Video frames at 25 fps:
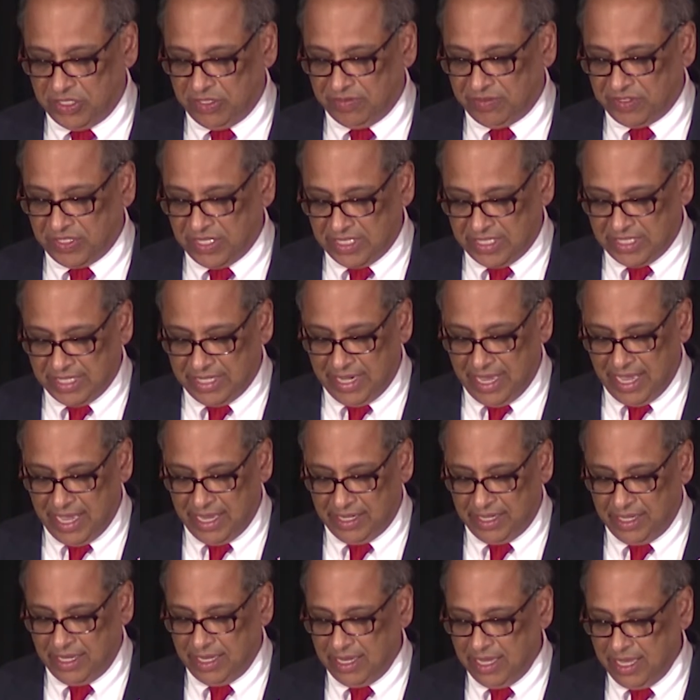of
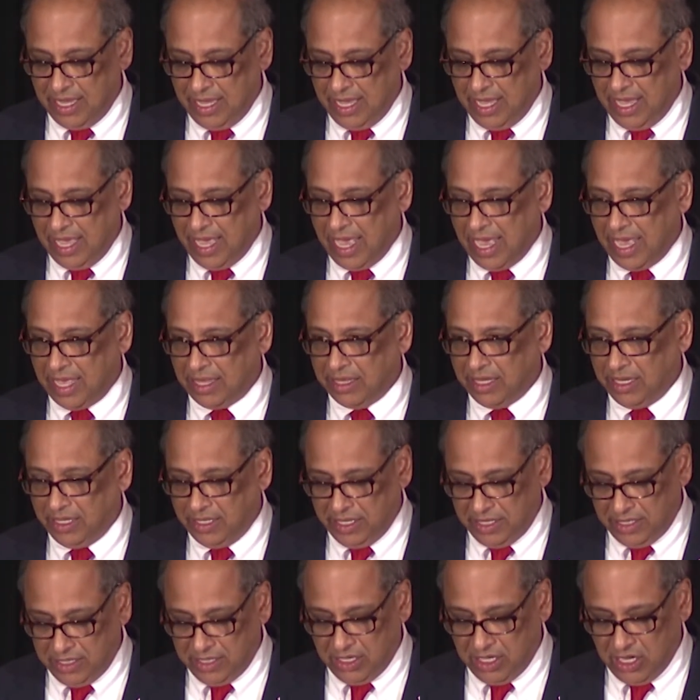Cincinnati and the
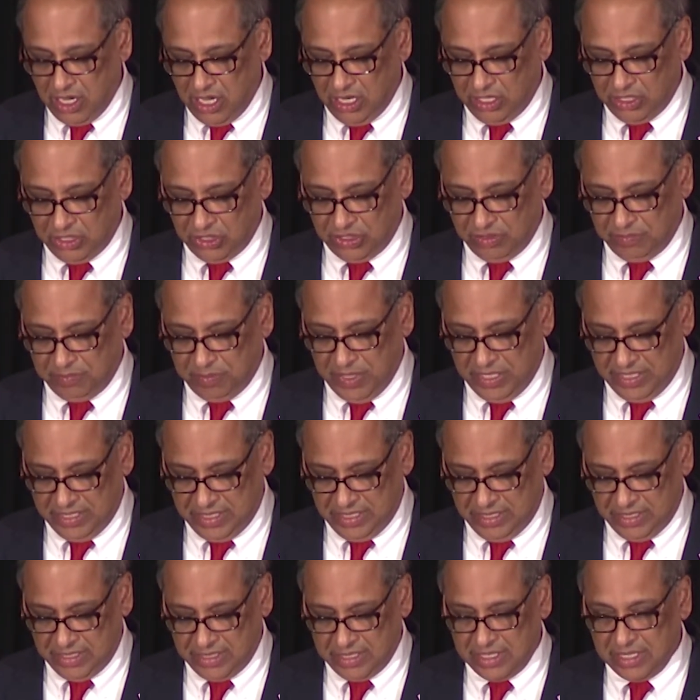Lindner College of
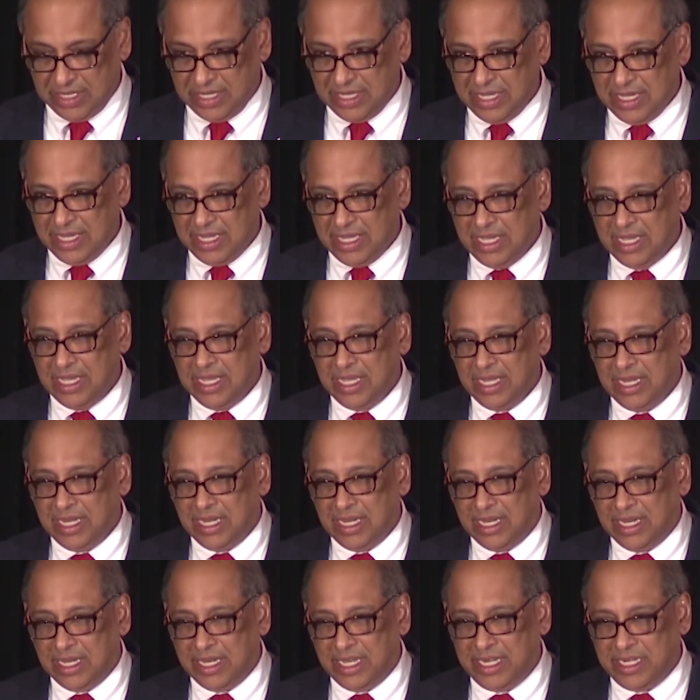Business.
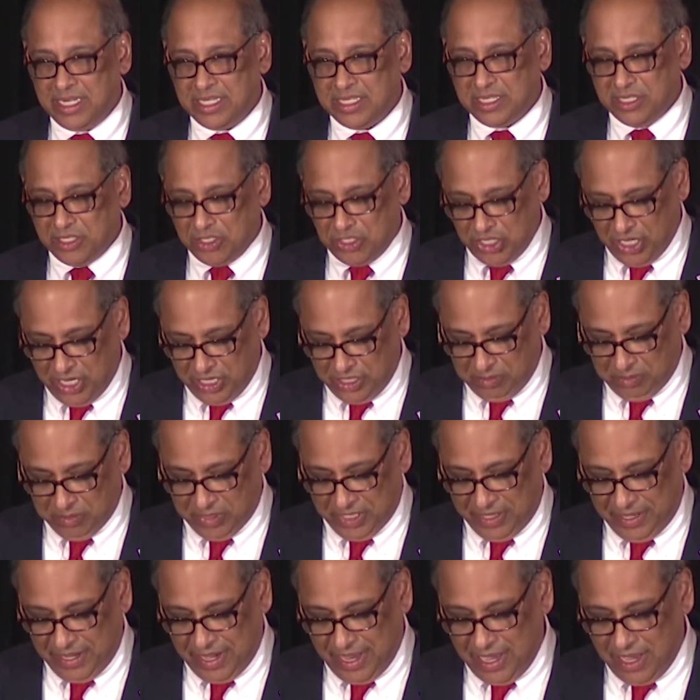Ladies and
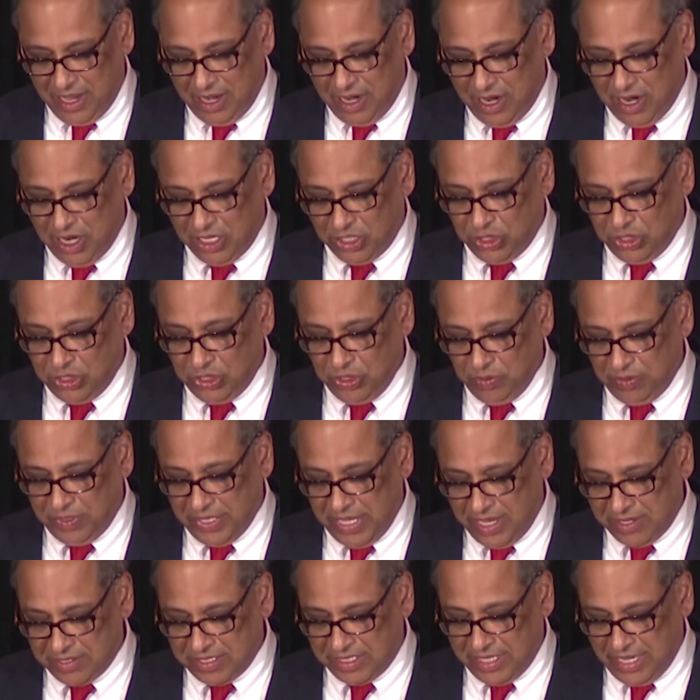gentlemen, our
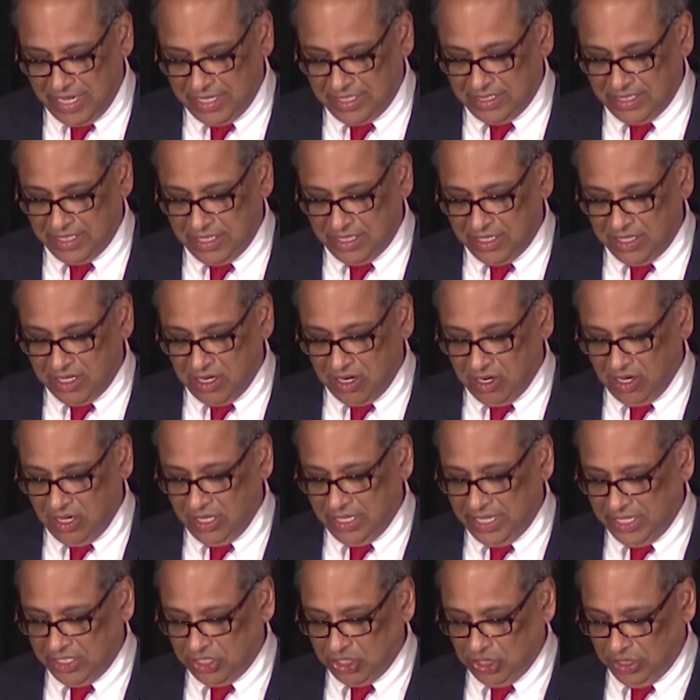2018 Carl
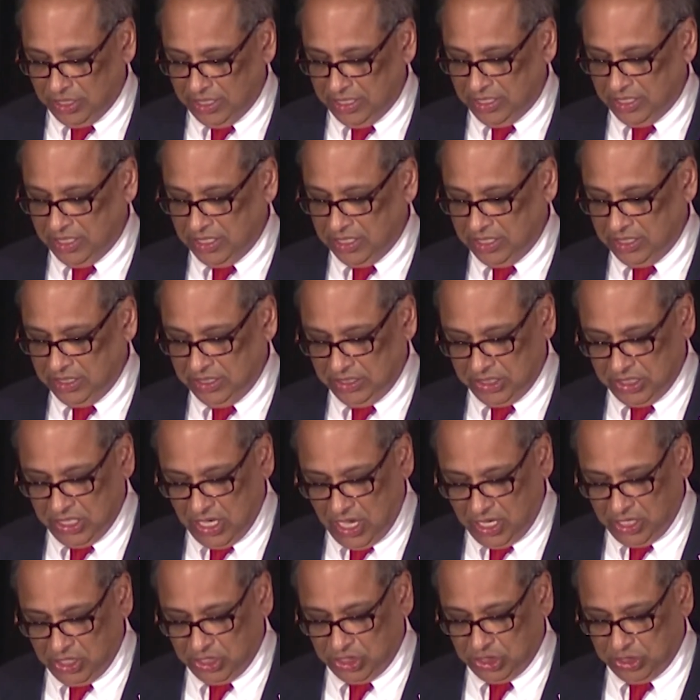H. Lindner
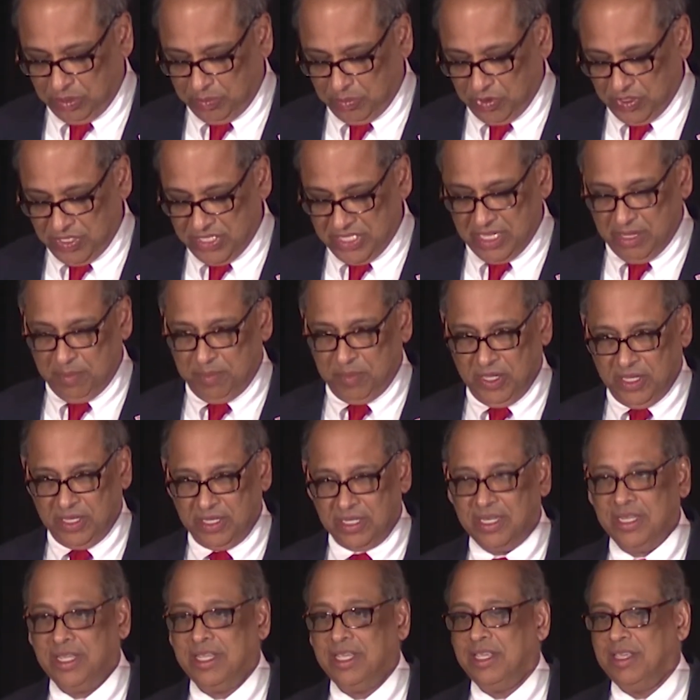Scholarship recipient,
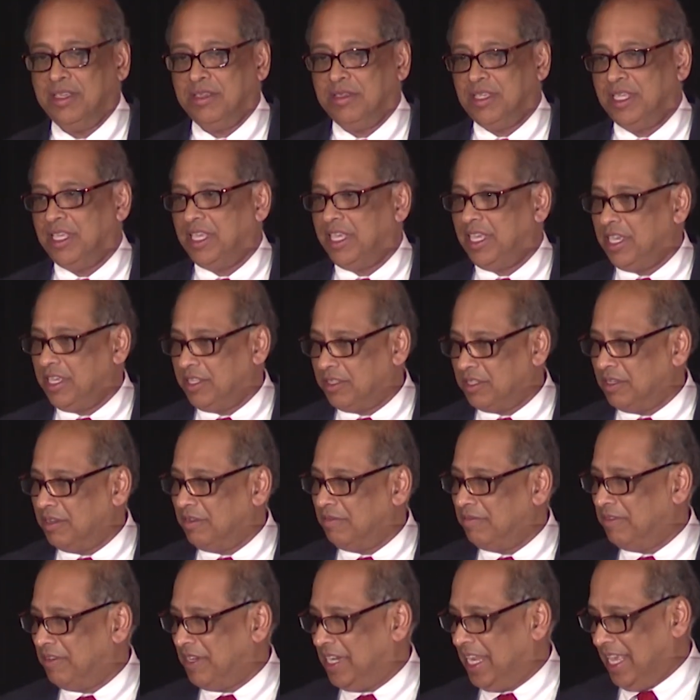
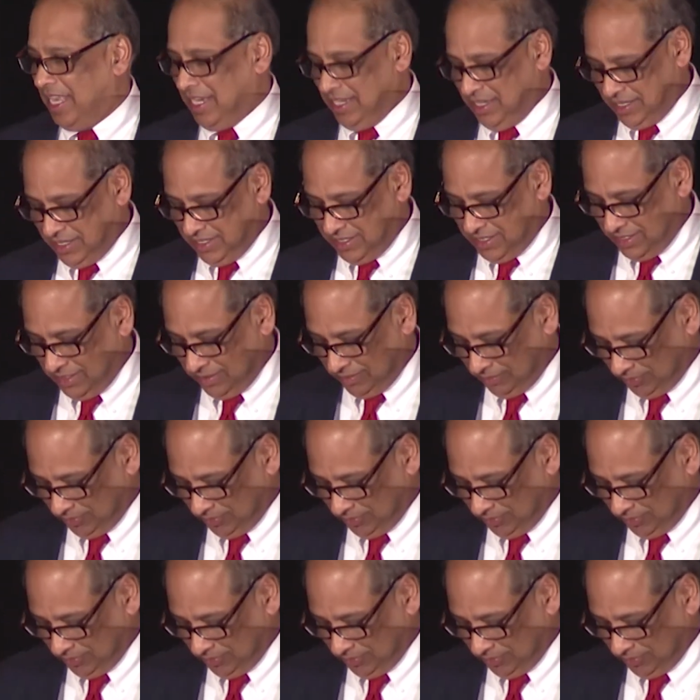Ethan Fernandes.